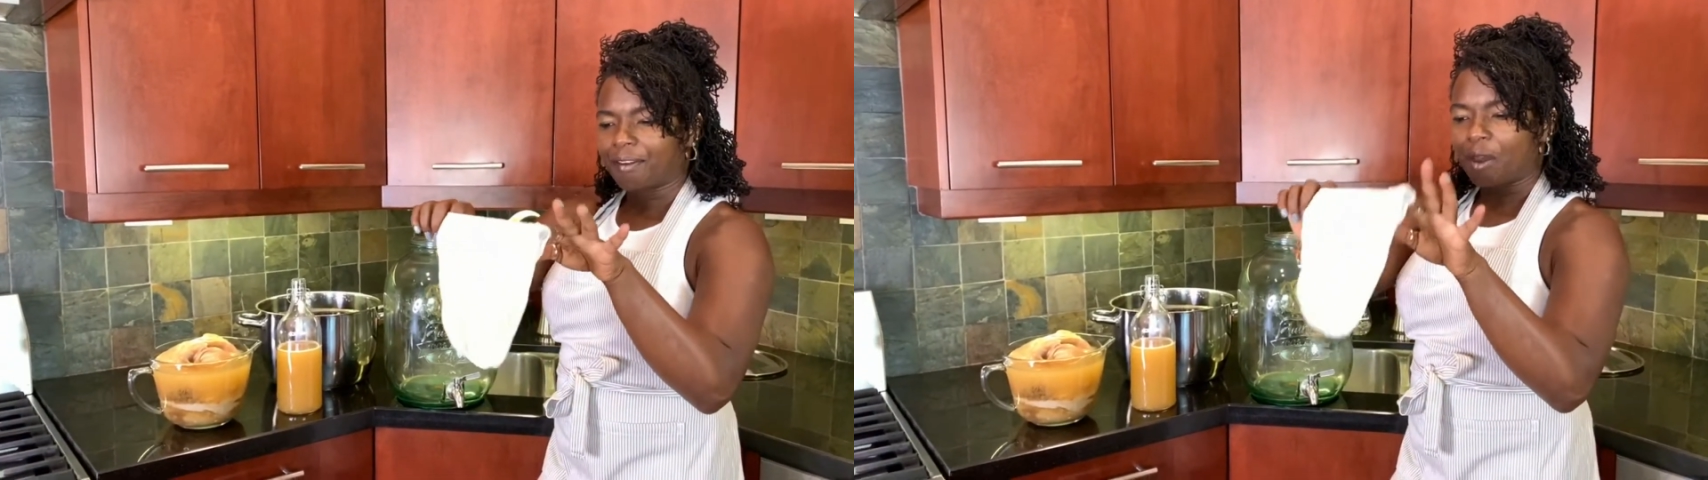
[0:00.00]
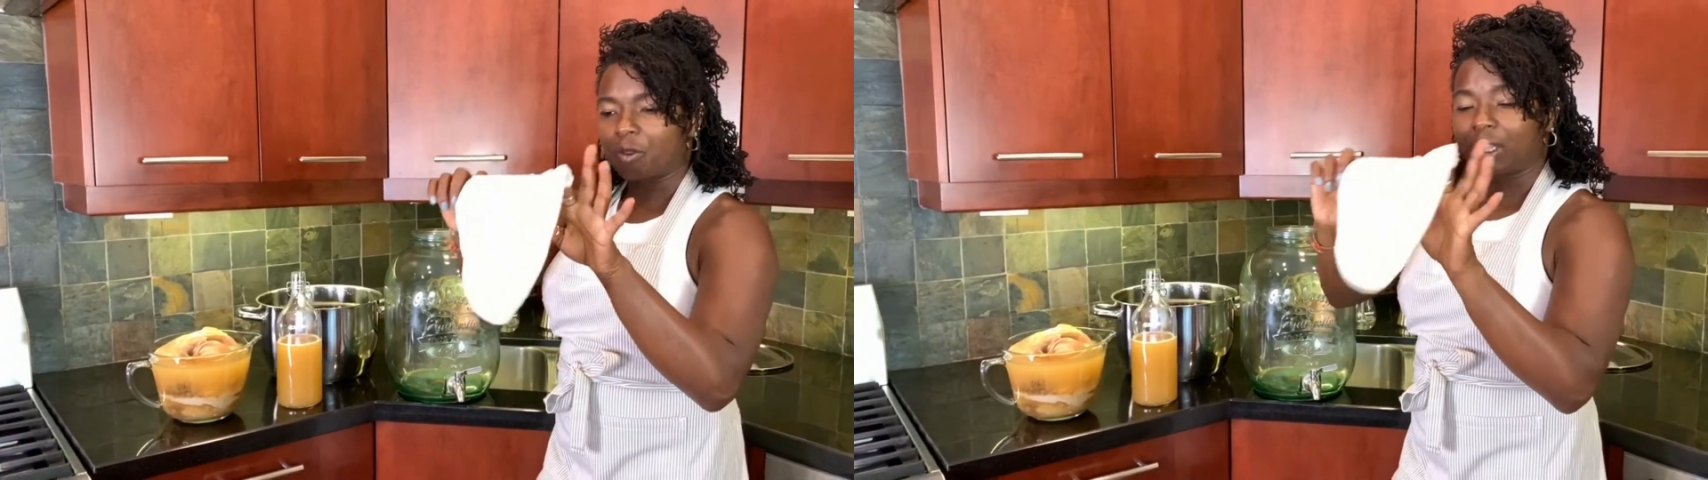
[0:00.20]

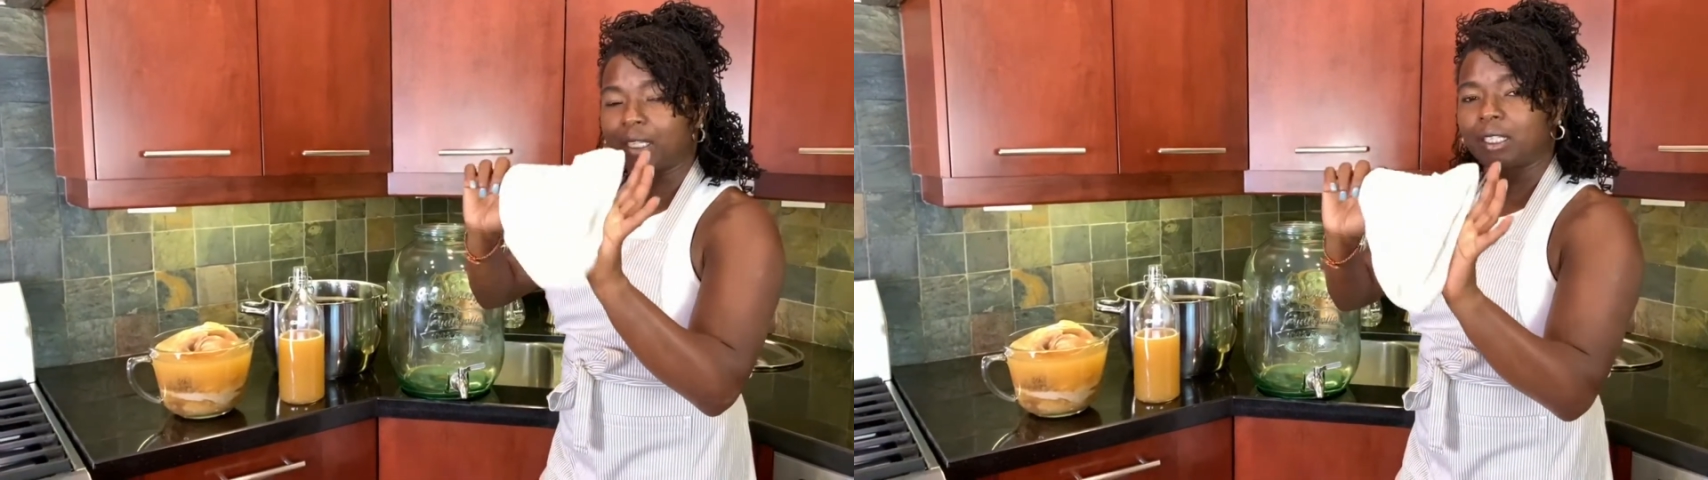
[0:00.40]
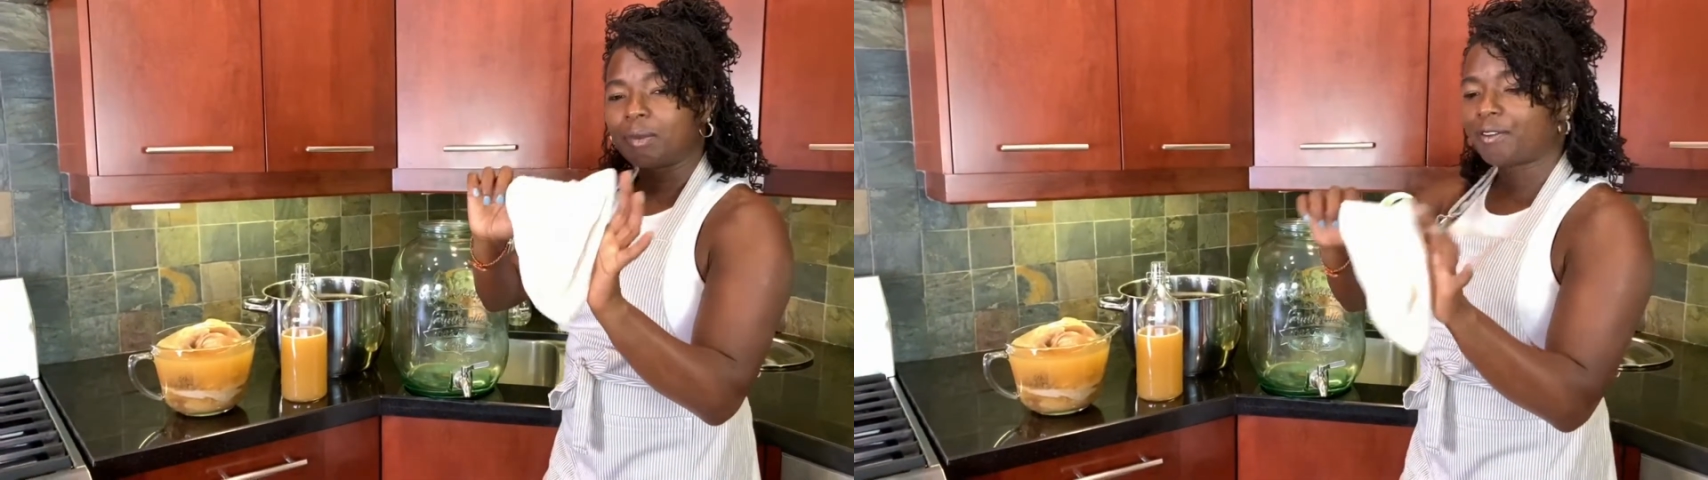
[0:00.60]
found
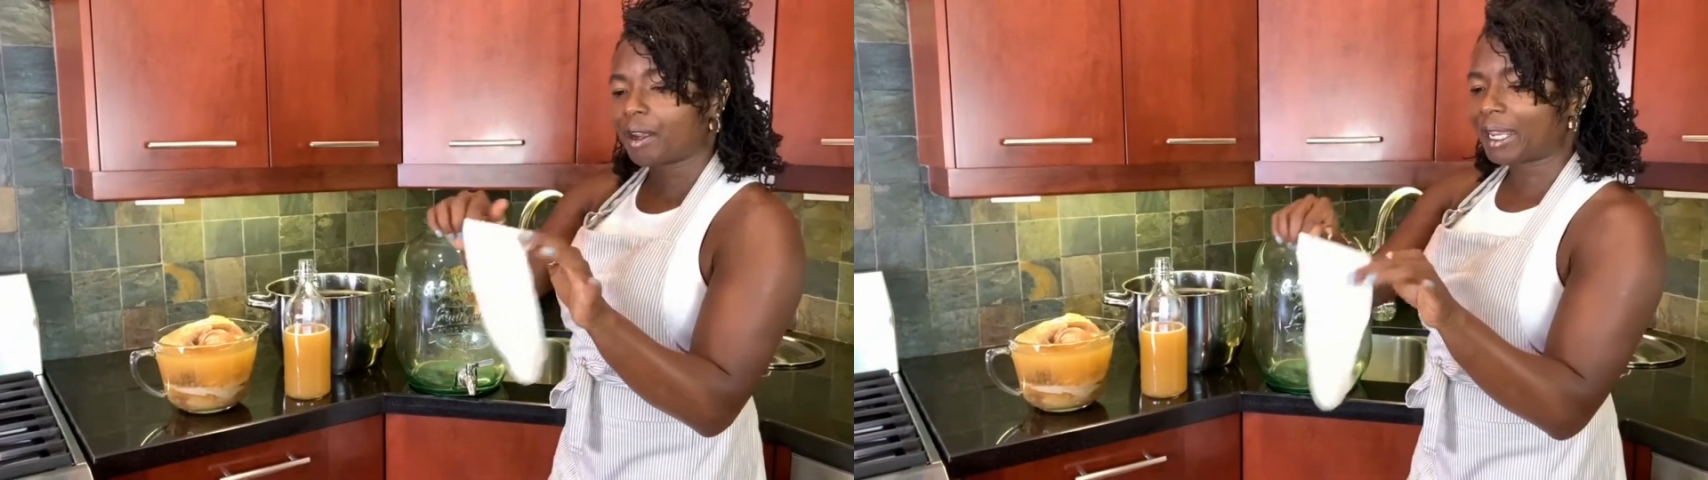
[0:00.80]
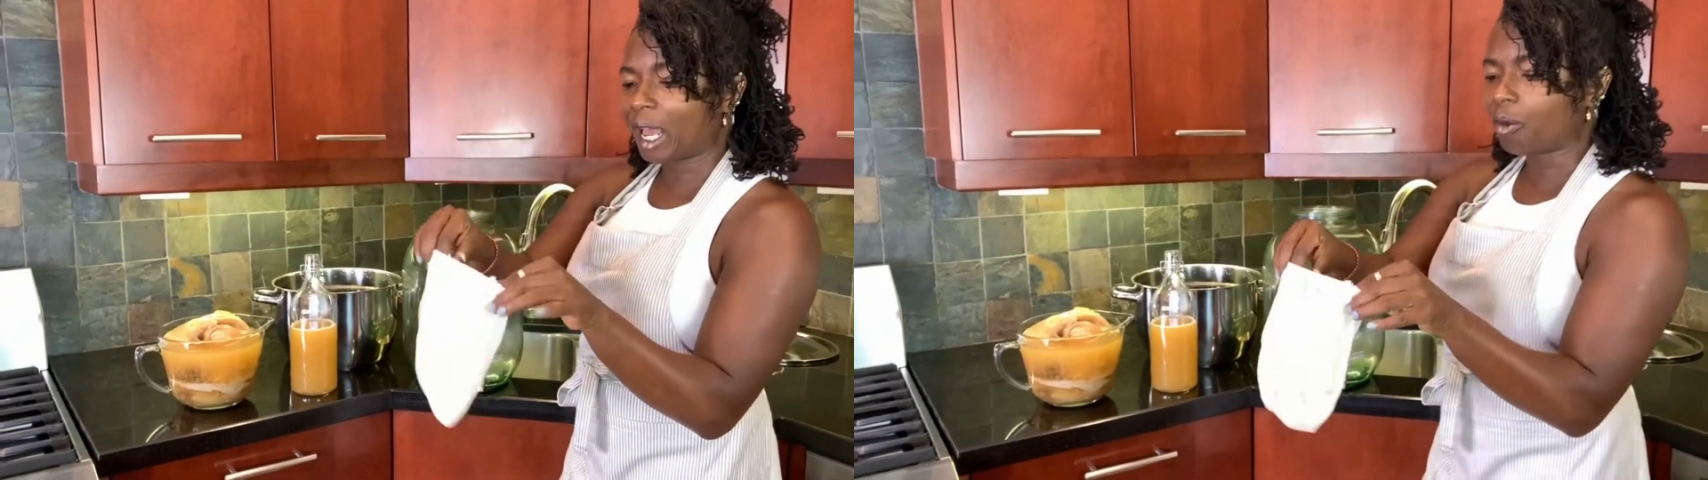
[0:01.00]
this to be
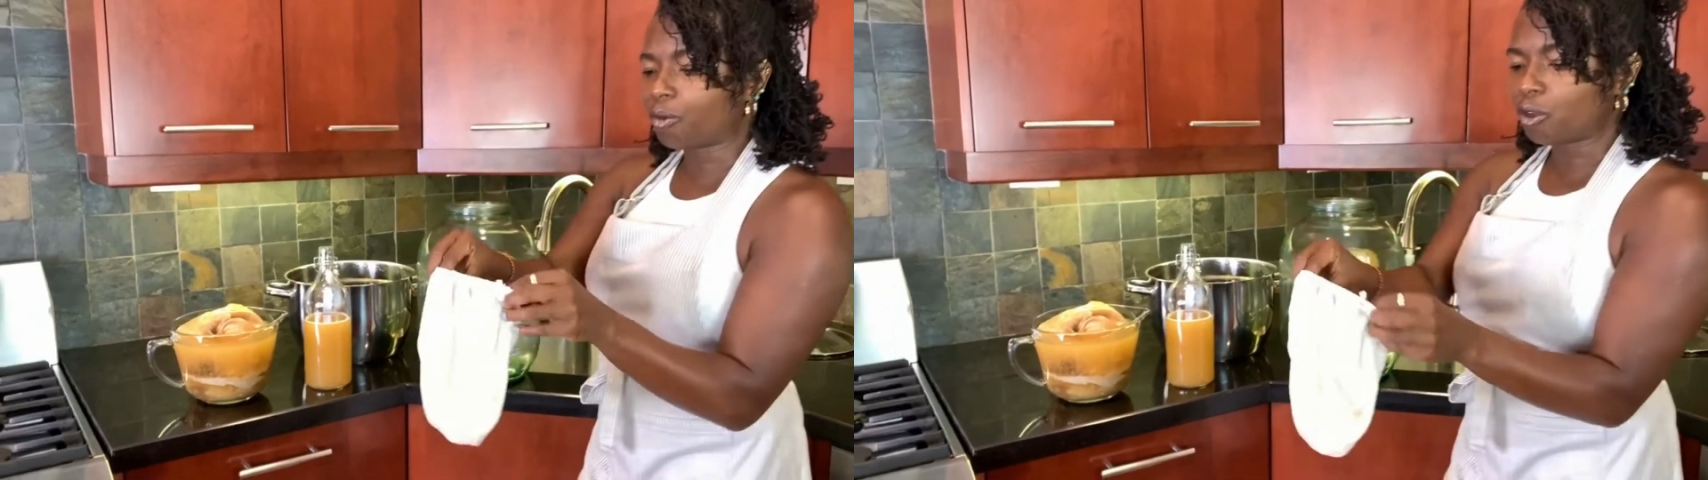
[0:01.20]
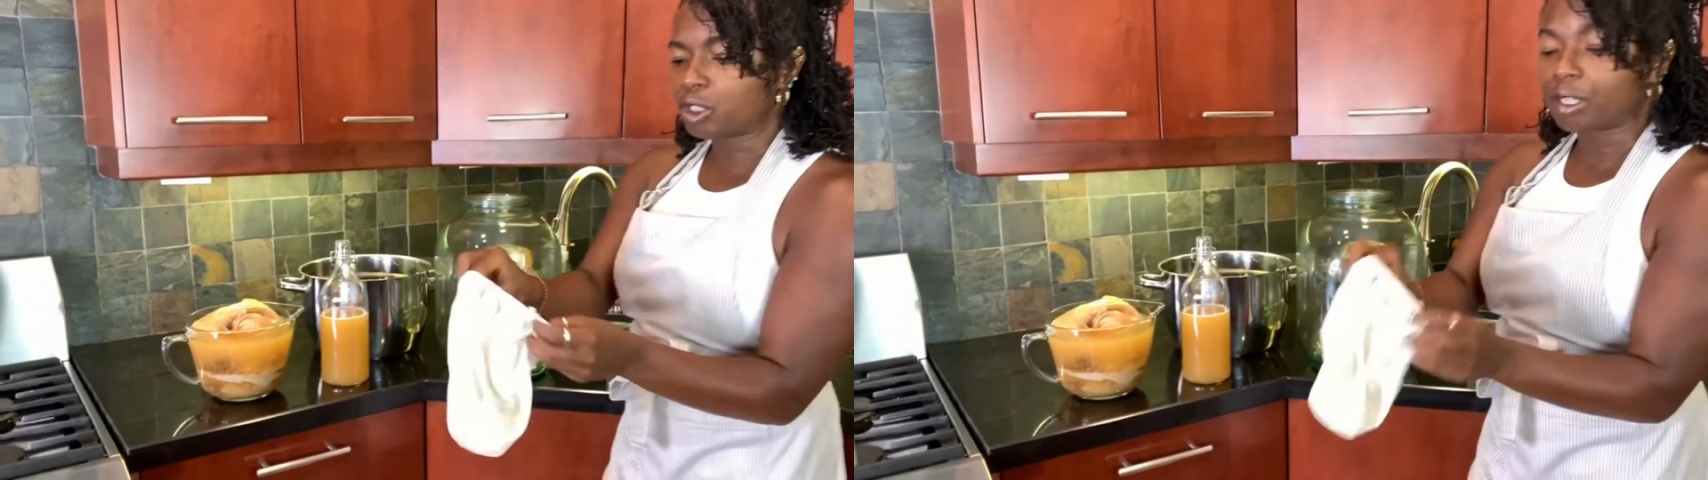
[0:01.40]
very
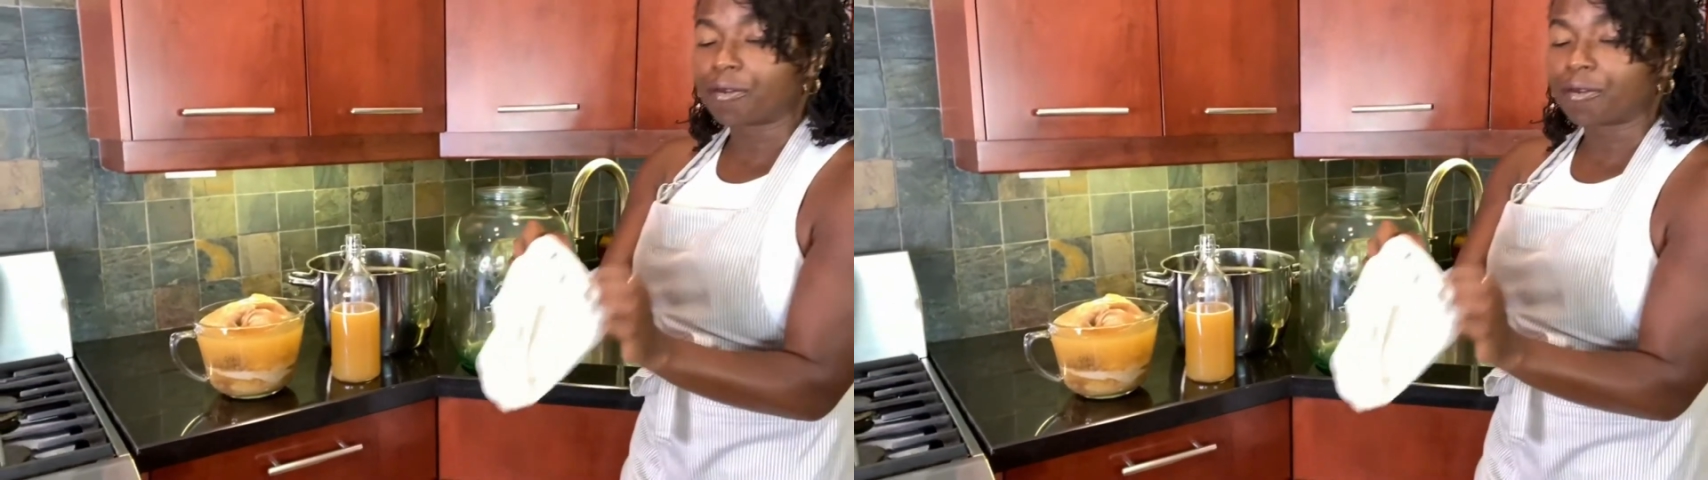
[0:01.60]
helpful to